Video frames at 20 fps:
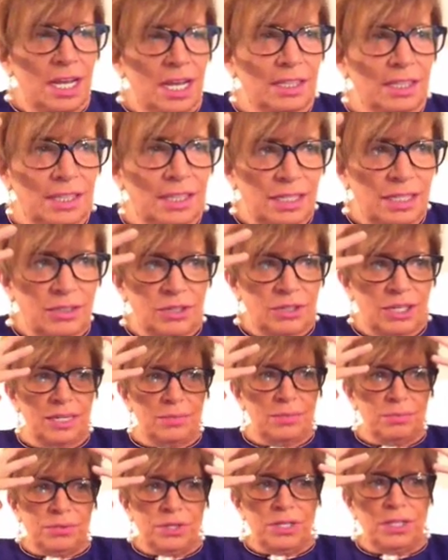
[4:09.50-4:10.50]
and and you
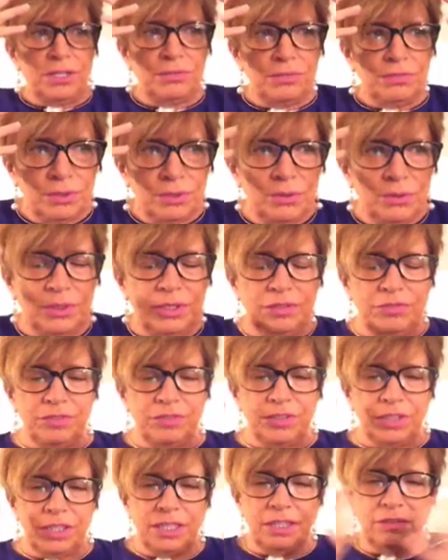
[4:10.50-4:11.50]
can't break through and you
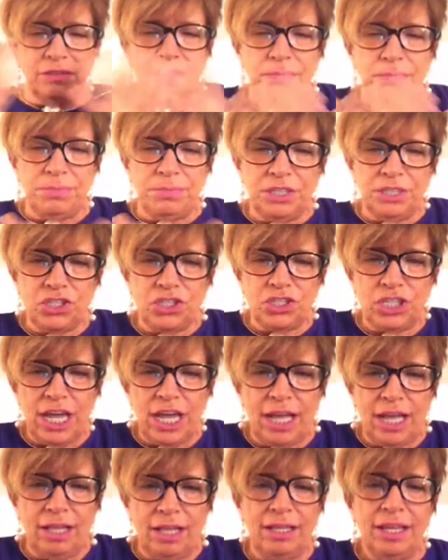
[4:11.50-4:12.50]
feel like you're in the big
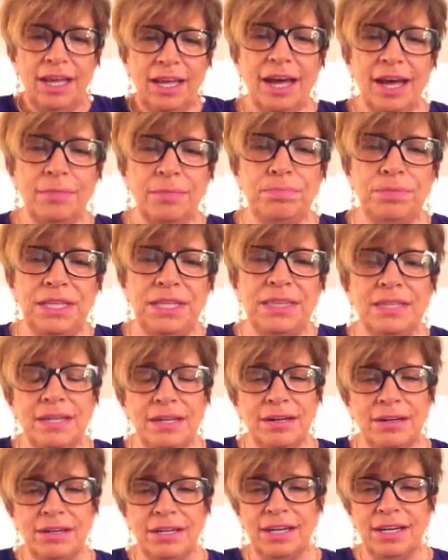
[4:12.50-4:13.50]
shell i've been
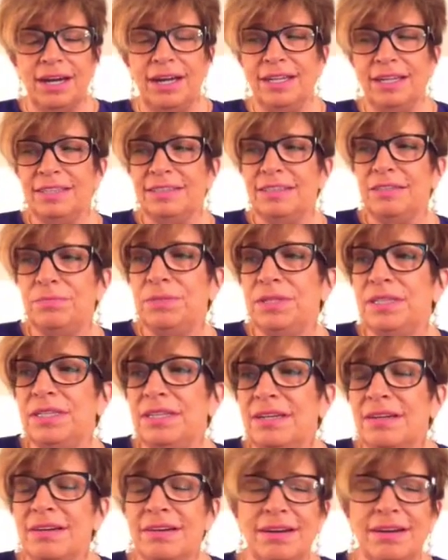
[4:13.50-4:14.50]
there guys i've been
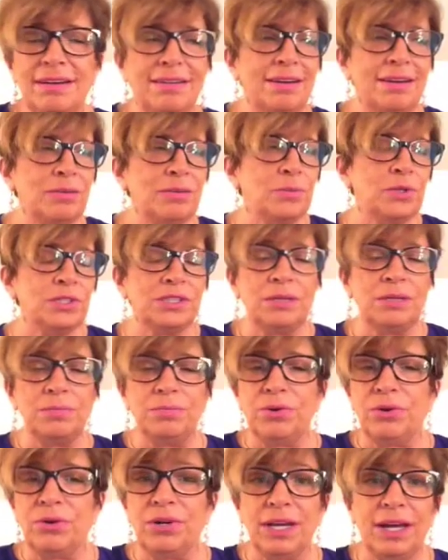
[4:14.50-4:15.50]
there and i once i
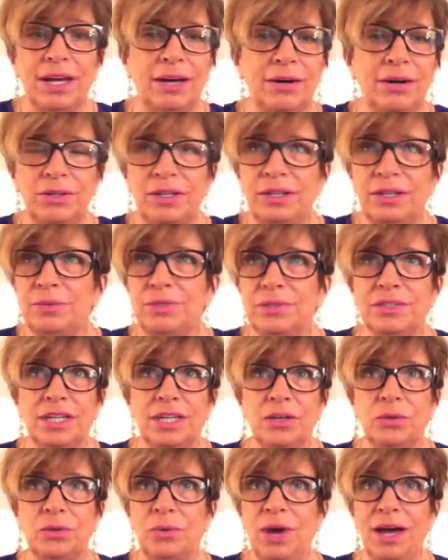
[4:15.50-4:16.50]
broke out it was
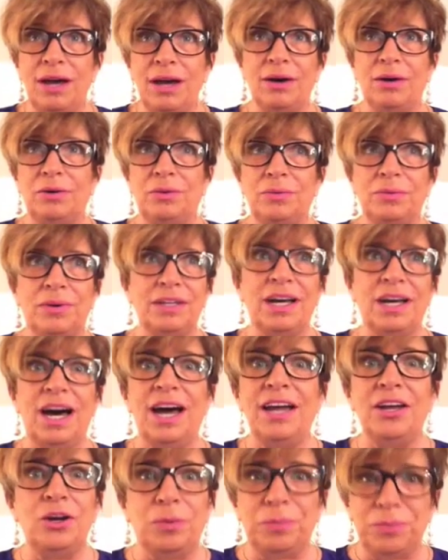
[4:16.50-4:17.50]
like wow
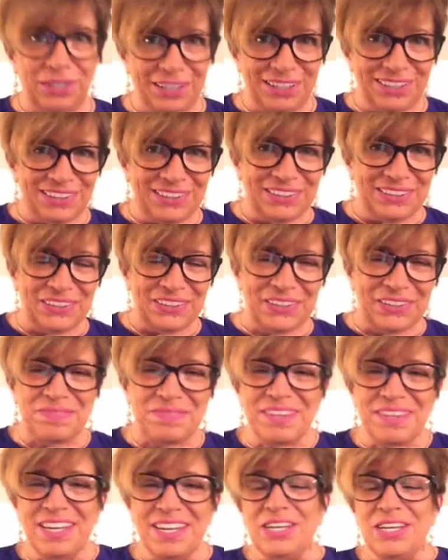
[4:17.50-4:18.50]
eye-opening you
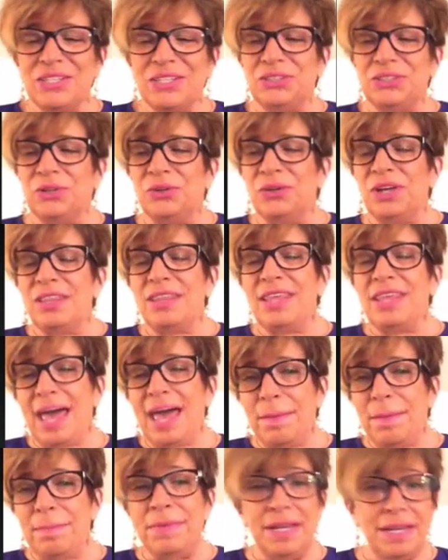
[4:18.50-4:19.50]
know so
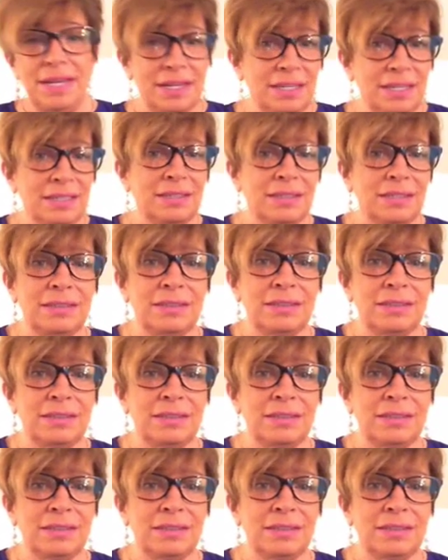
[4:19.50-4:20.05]
that may